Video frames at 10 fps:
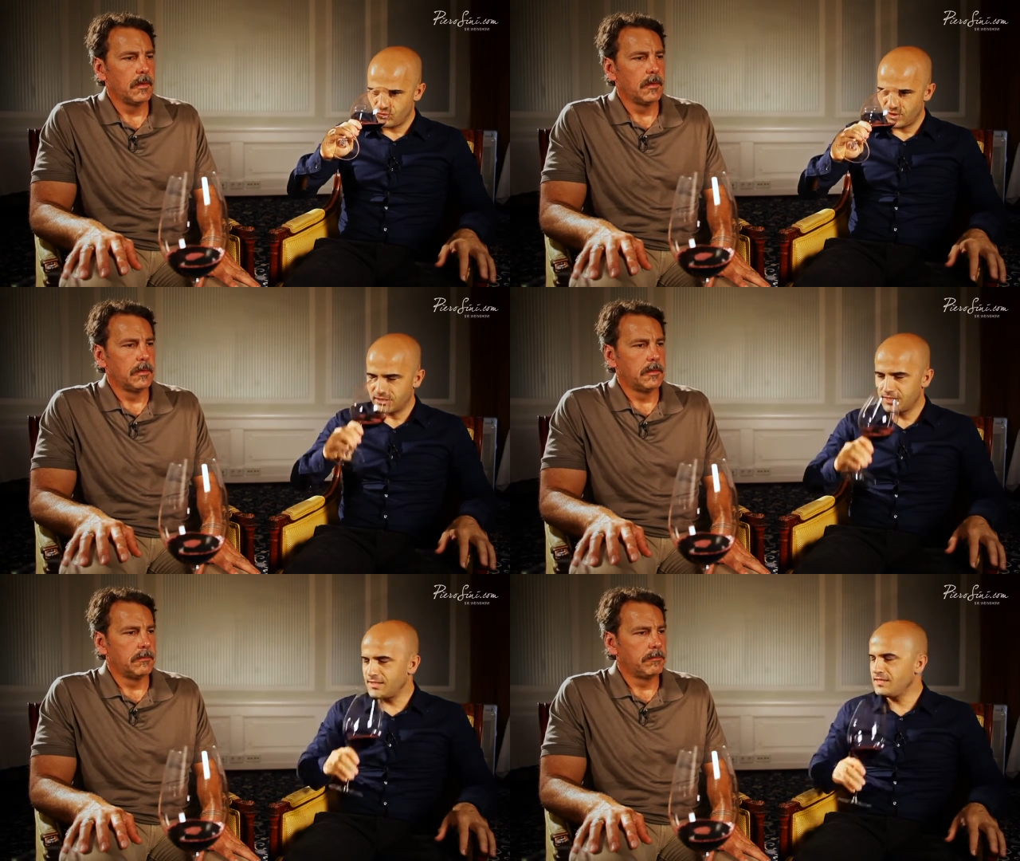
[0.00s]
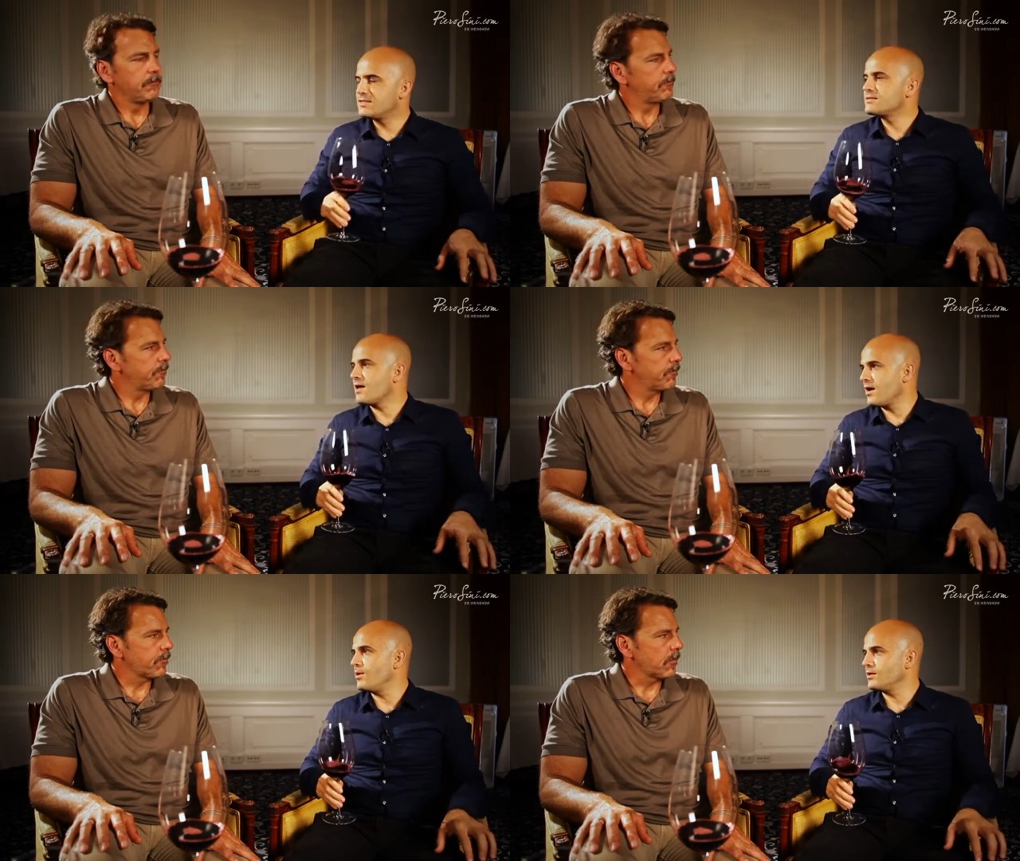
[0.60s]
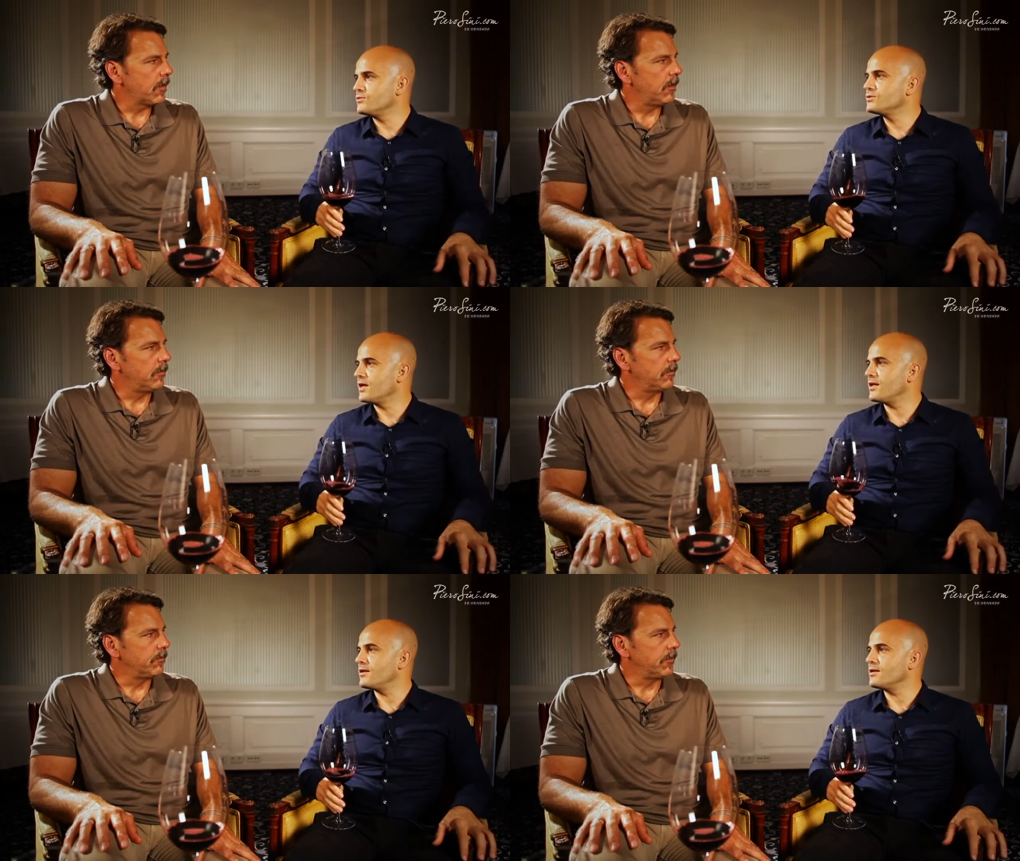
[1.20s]
Speaker 1: you still need time, like you
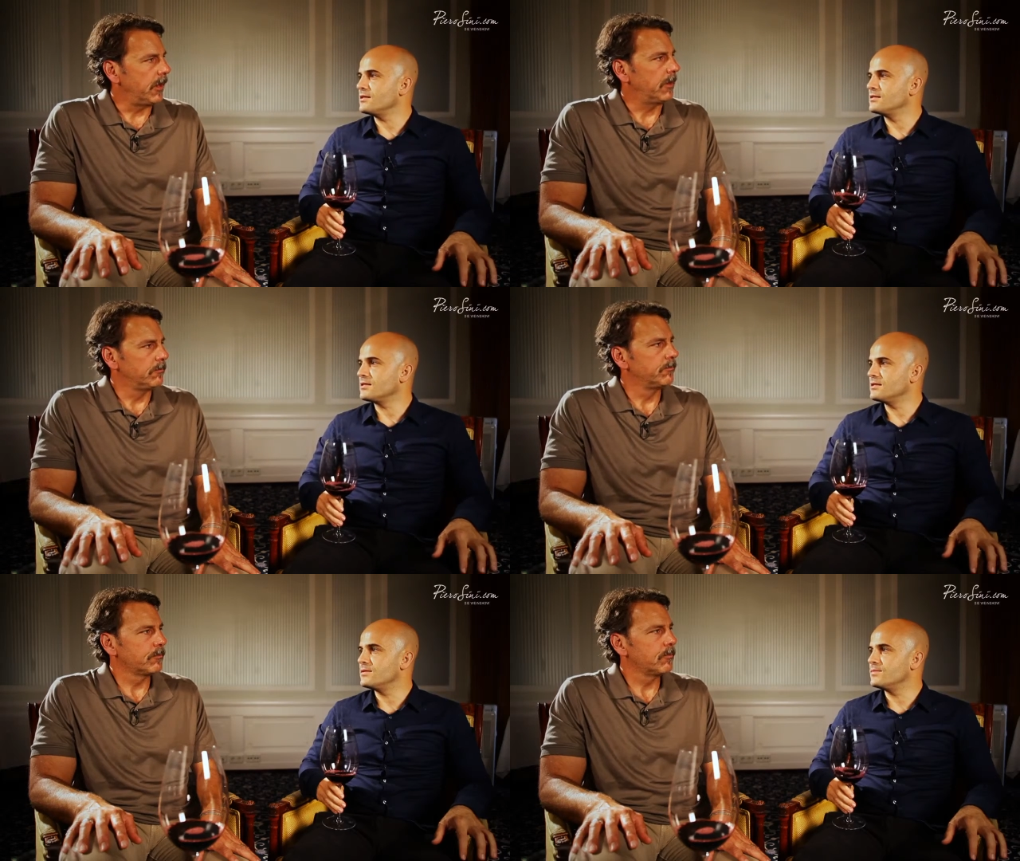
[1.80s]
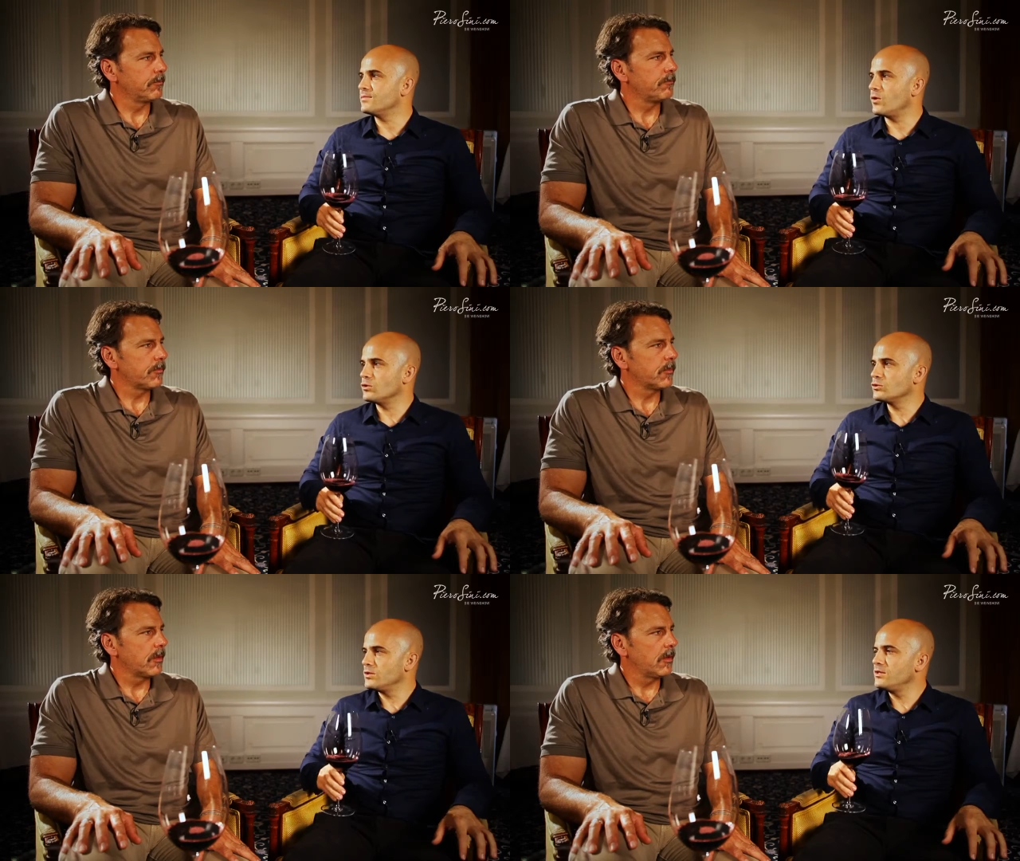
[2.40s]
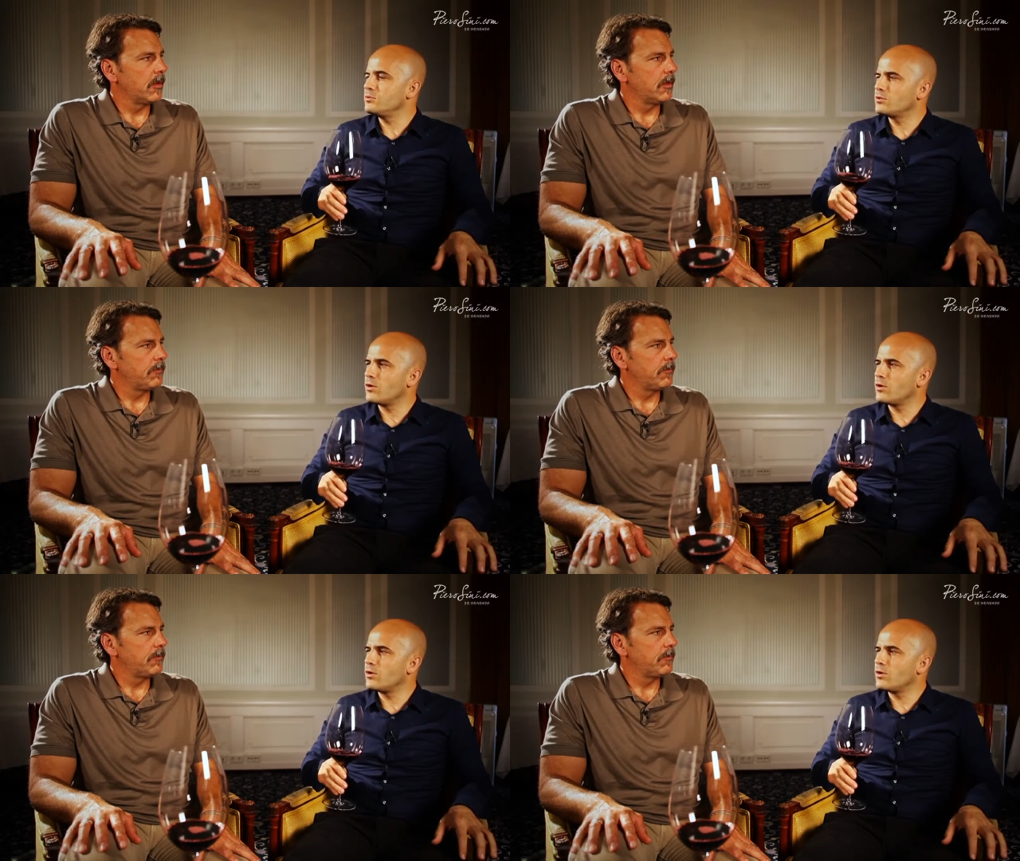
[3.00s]
said. Yeah? Yeah. It's also a little bit